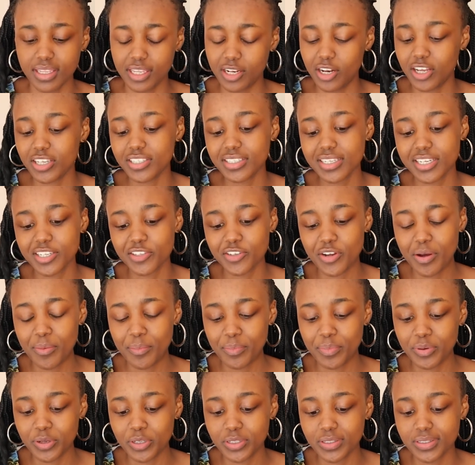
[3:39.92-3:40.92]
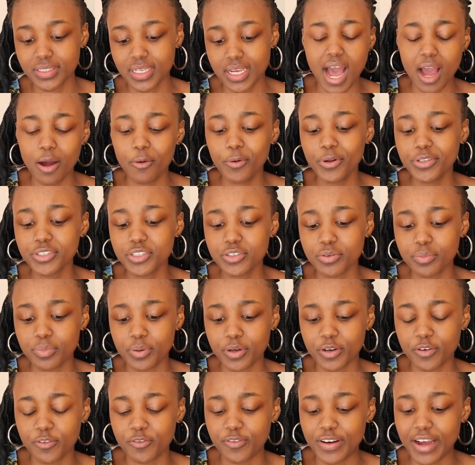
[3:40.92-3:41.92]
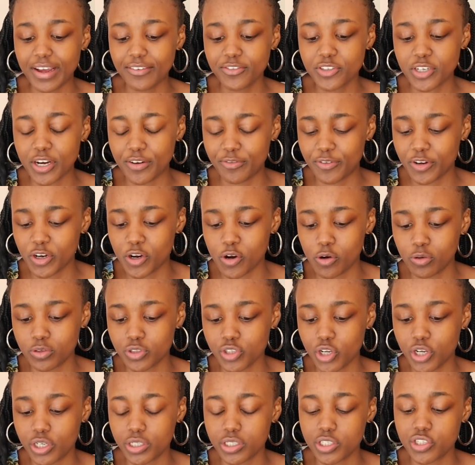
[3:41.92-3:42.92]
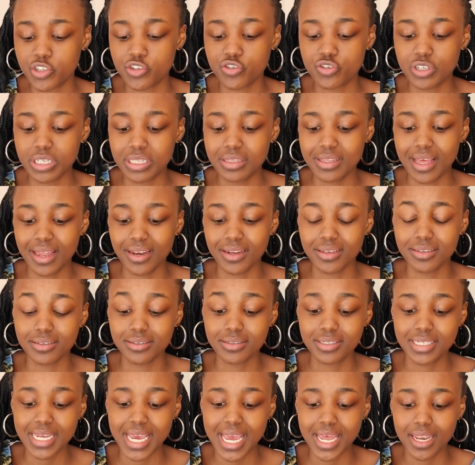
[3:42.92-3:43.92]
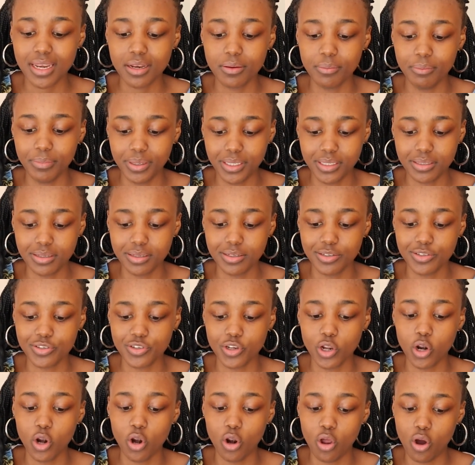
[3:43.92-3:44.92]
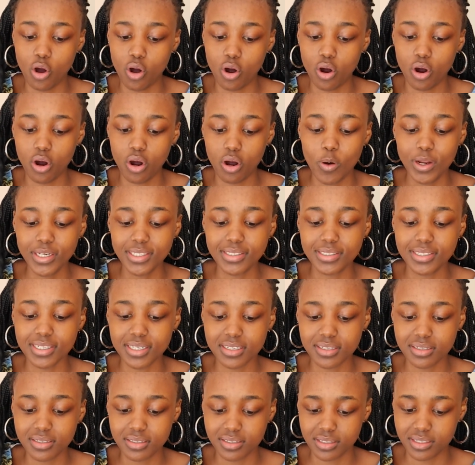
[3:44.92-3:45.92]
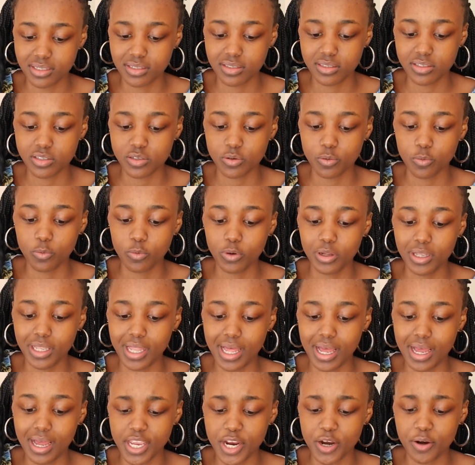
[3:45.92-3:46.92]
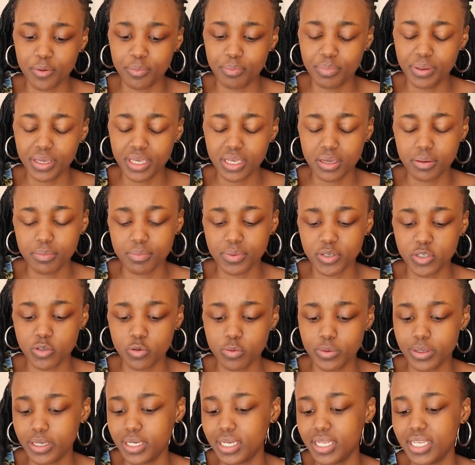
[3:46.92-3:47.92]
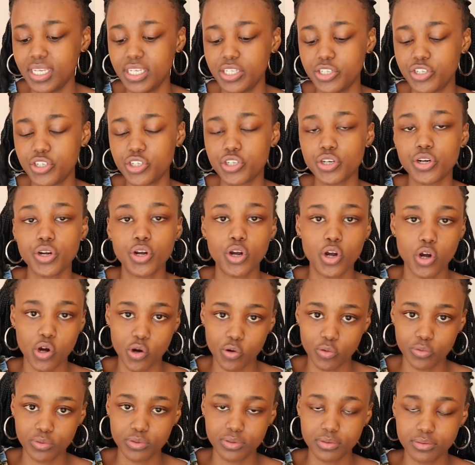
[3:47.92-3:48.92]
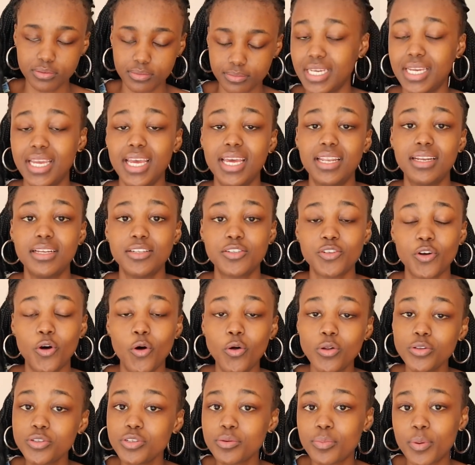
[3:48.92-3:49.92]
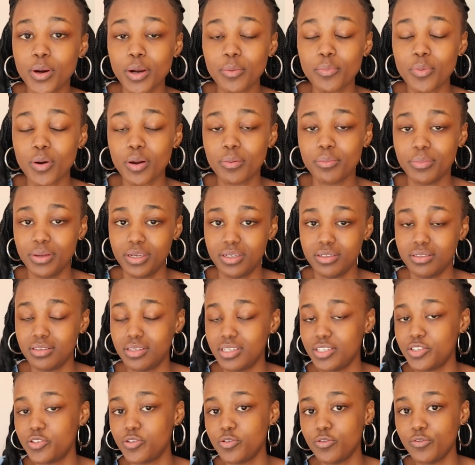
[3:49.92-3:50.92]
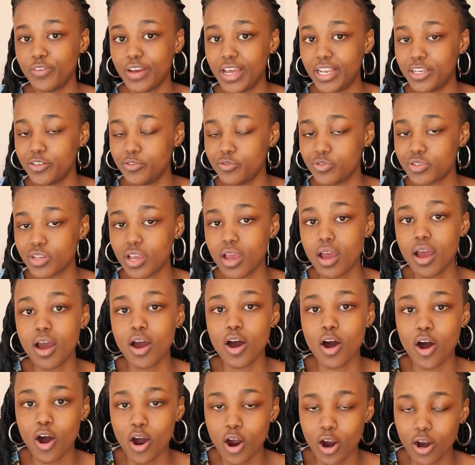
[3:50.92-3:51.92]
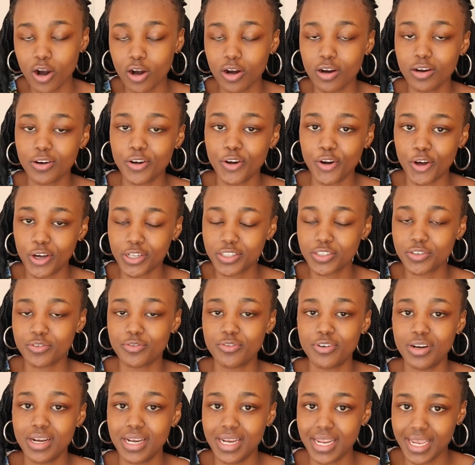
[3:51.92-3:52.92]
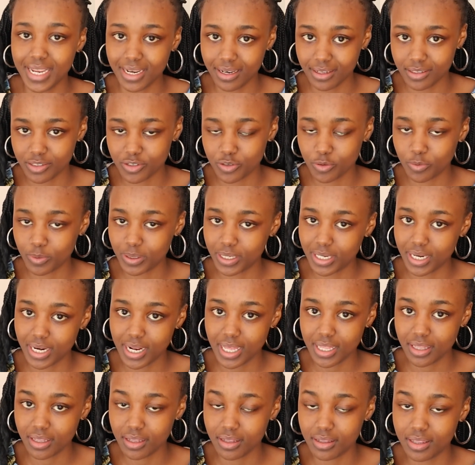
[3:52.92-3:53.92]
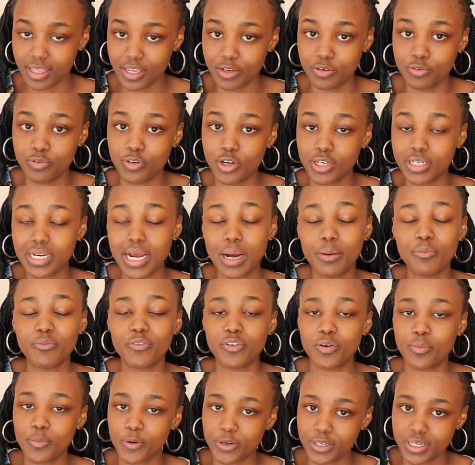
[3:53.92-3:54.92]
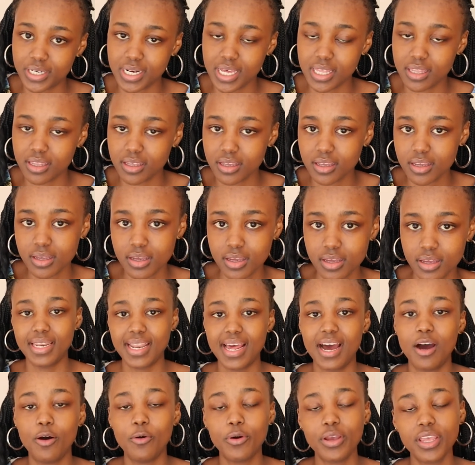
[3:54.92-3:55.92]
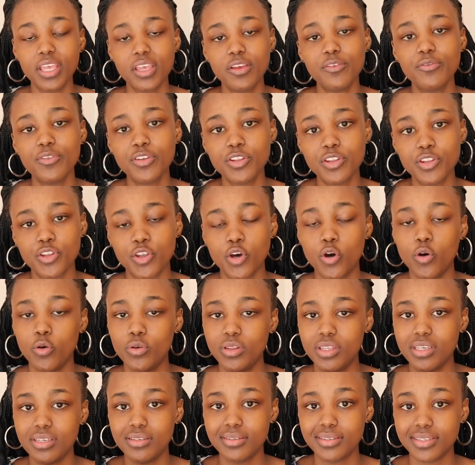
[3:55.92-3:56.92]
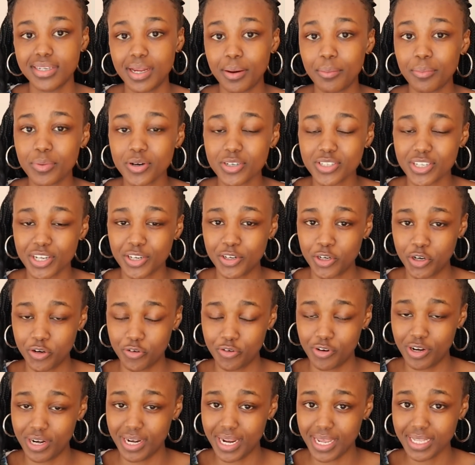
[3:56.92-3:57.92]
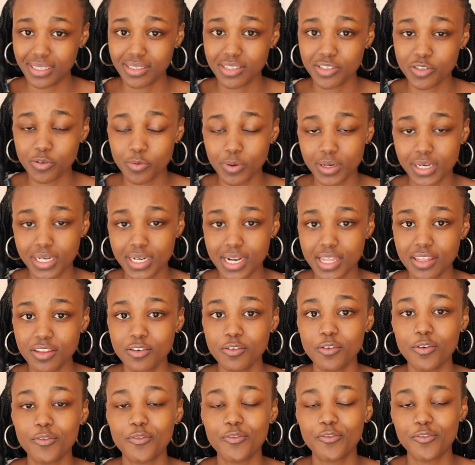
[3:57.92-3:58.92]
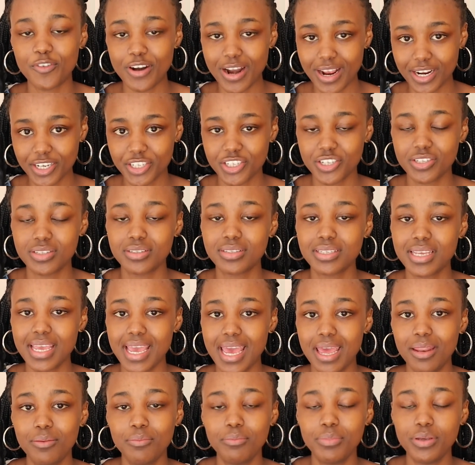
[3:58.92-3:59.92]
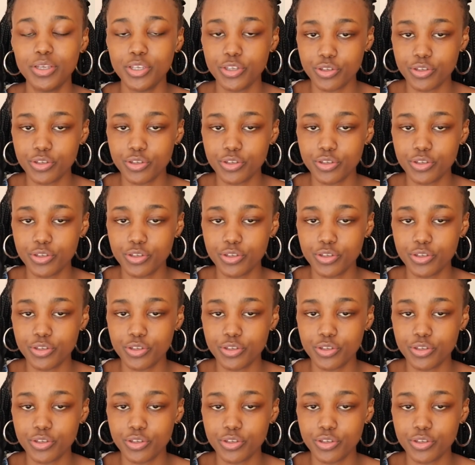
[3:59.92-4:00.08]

The last example, I want to put 5 traffic cones on a street that is 10 meters long. What distance will there be between each cone? Again, it's a whole to part problem because these two values are not related to one another. They do not come from one another. Now, even though these numbers are not related to one another, fractions can be